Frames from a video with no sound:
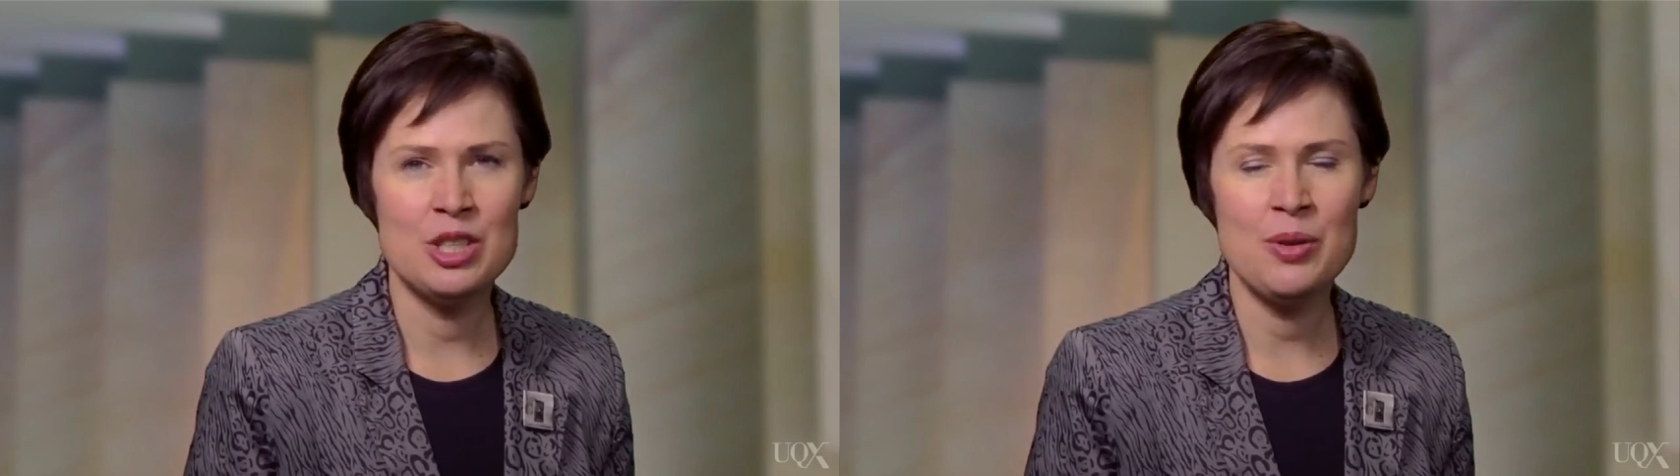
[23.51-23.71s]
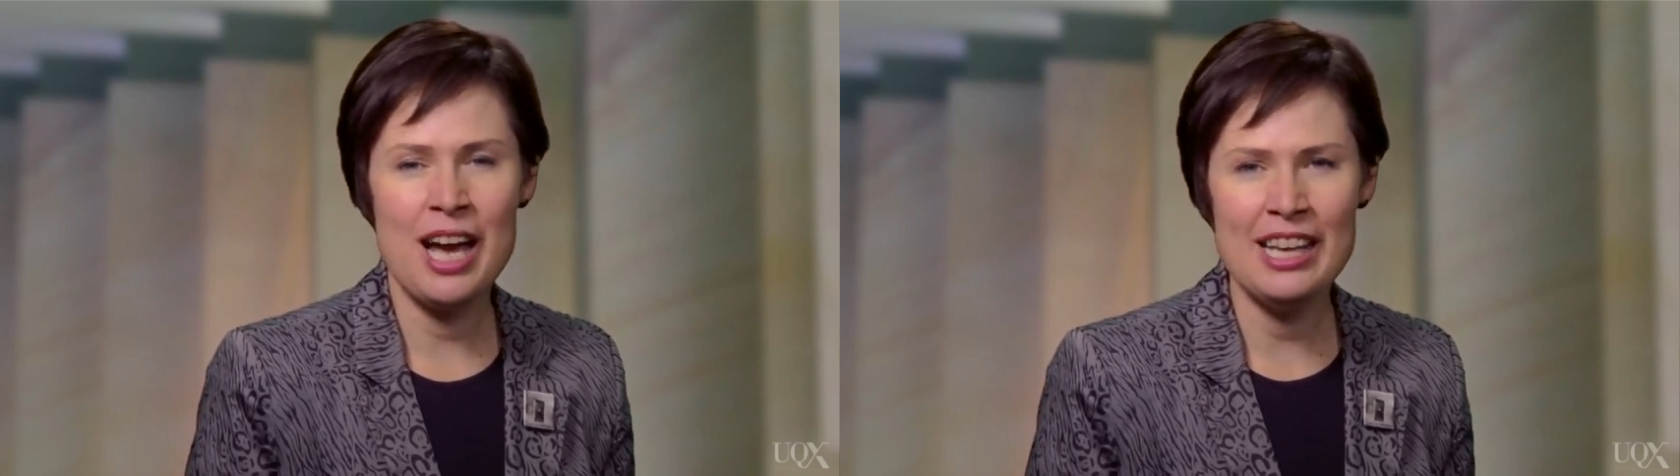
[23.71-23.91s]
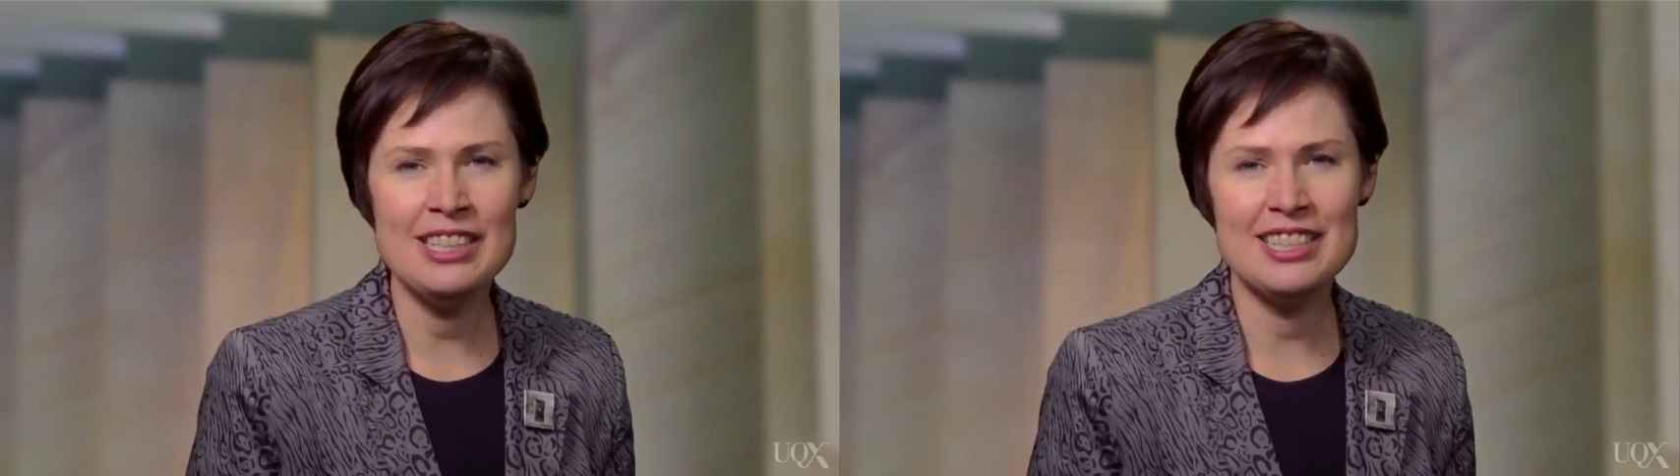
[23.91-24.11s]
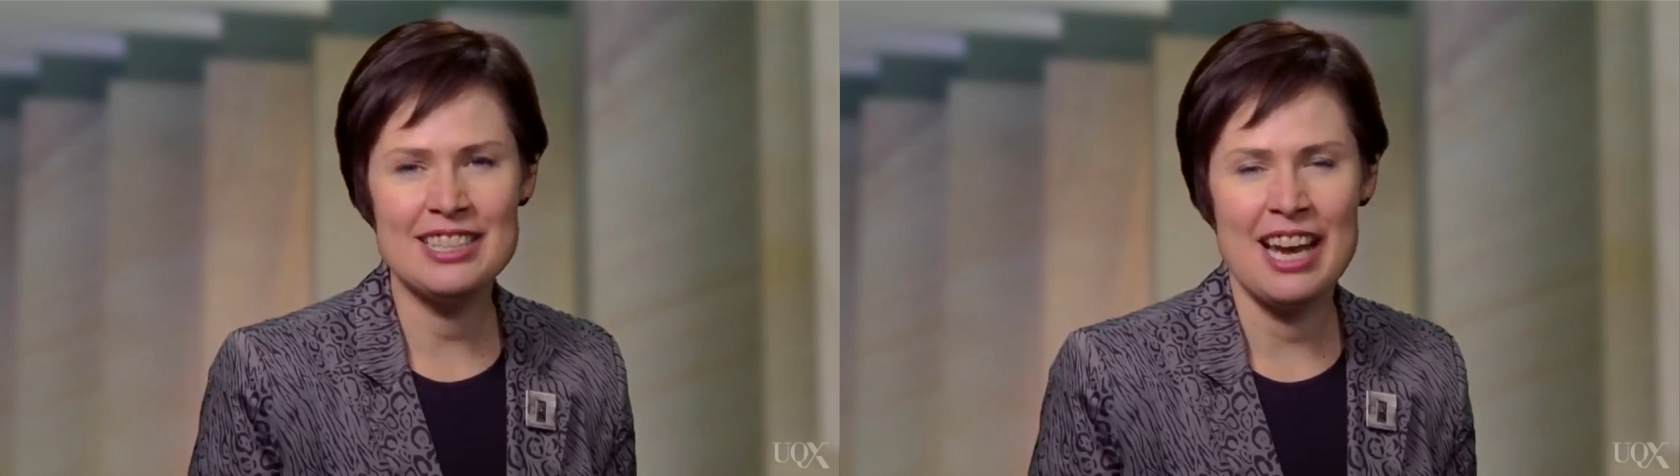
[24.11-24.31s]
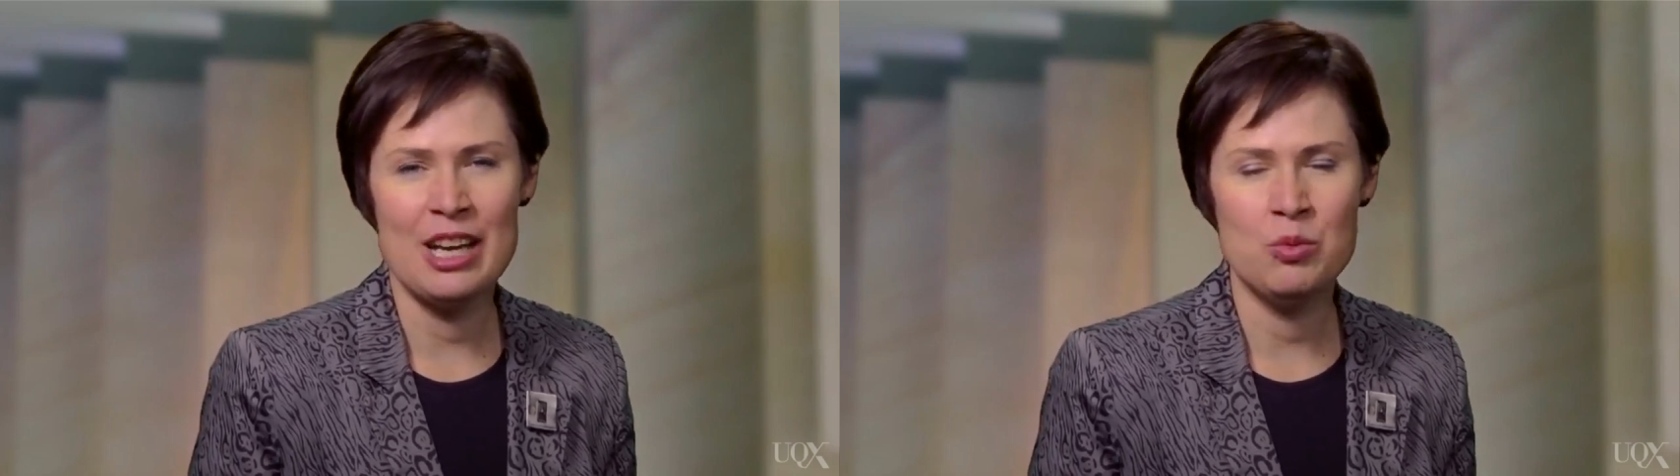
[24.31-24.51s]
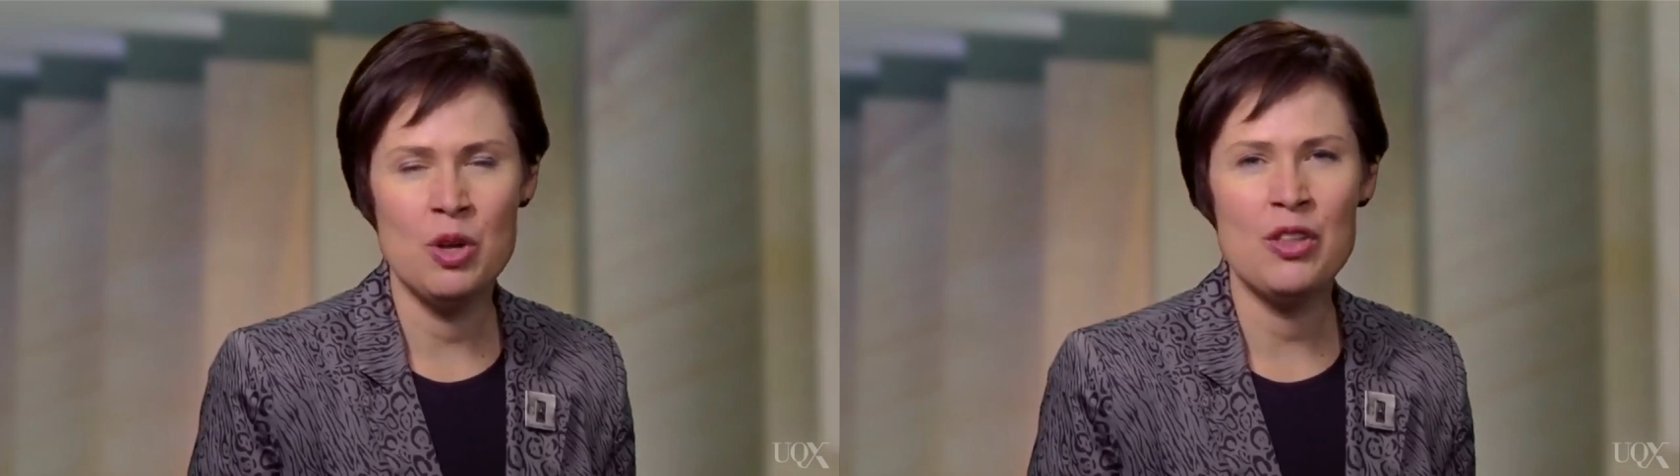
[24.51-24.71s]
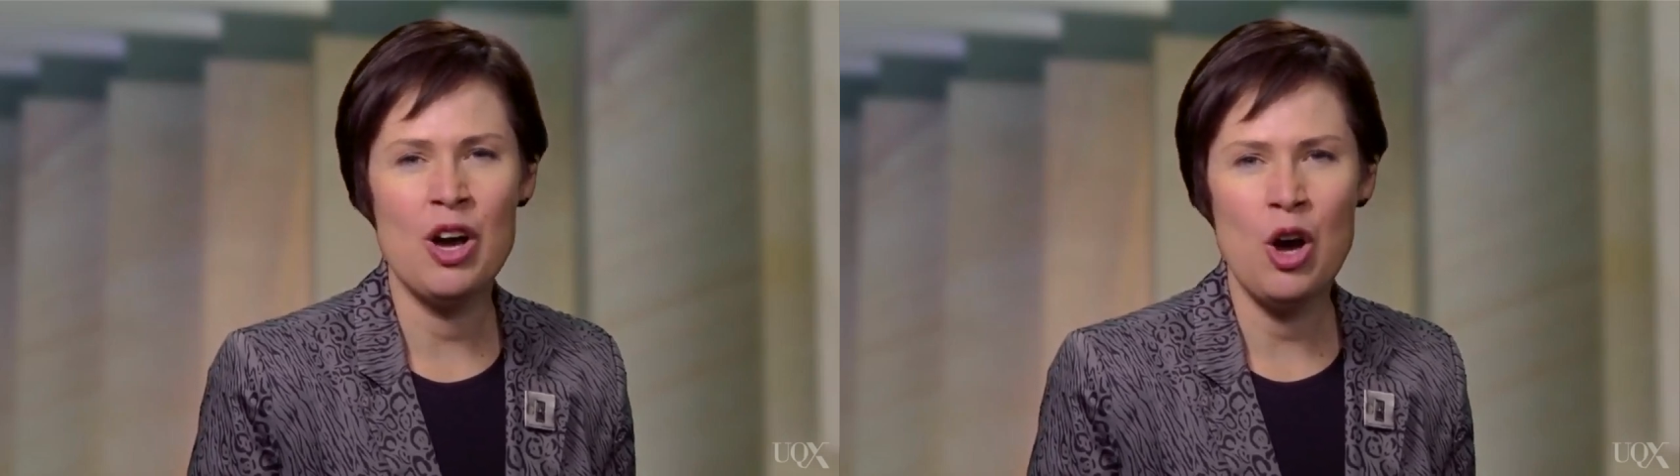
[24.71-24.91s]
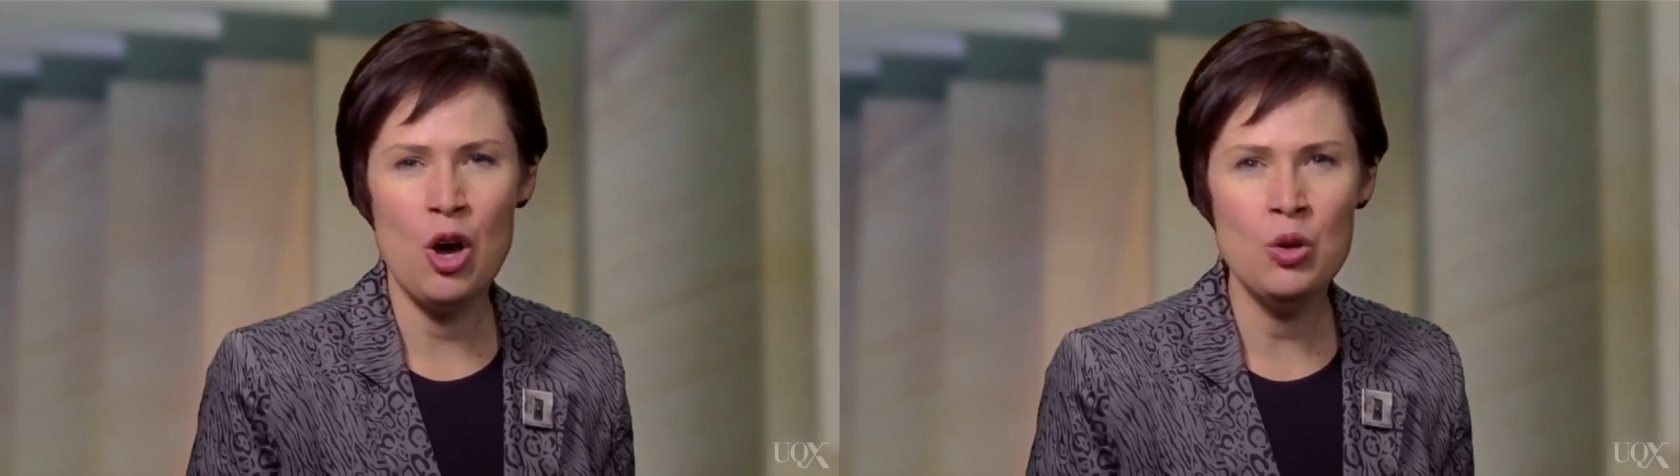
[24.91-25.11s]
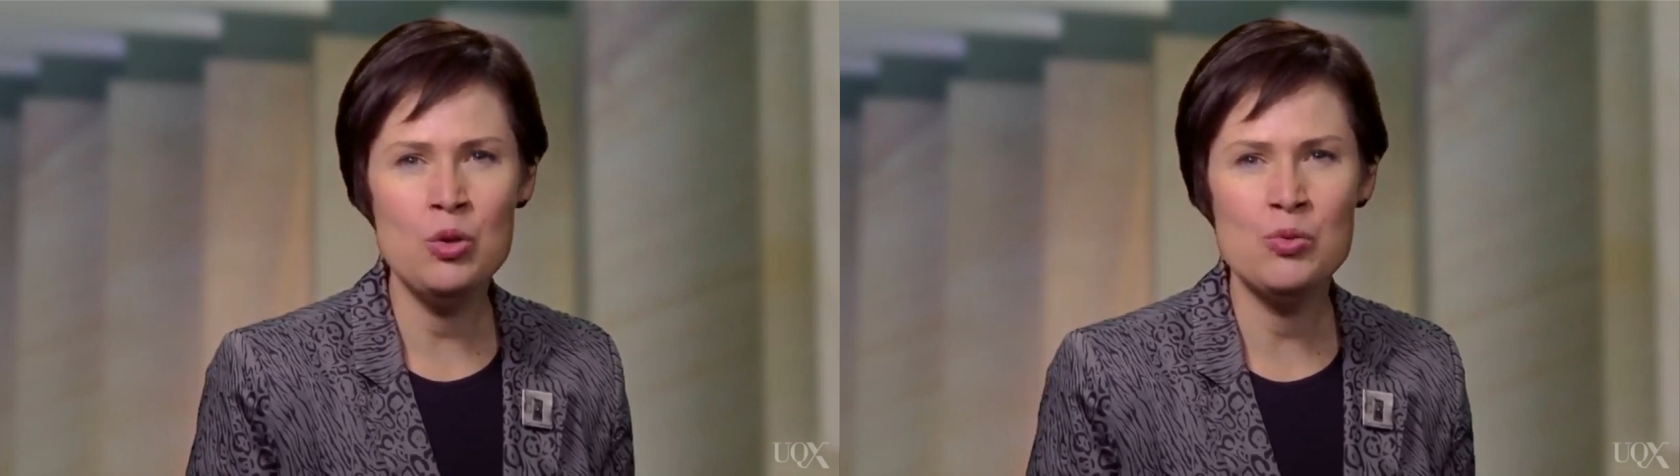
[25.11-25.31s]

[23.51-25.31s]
to understand what the whole